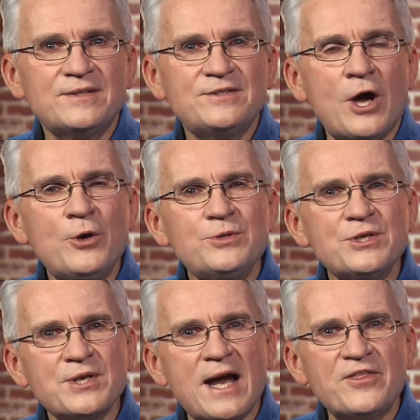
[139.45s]
Don't
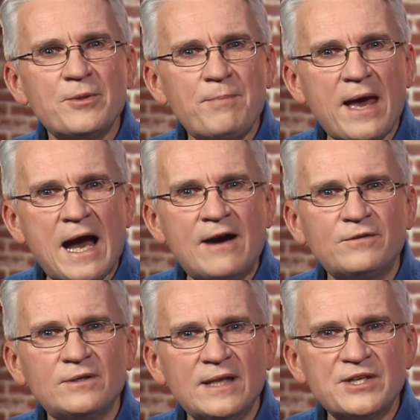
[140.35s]
discard the
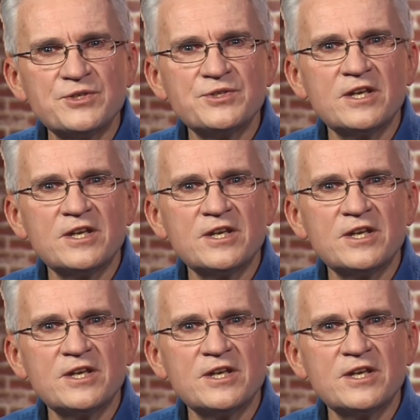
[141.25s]
powerful lessons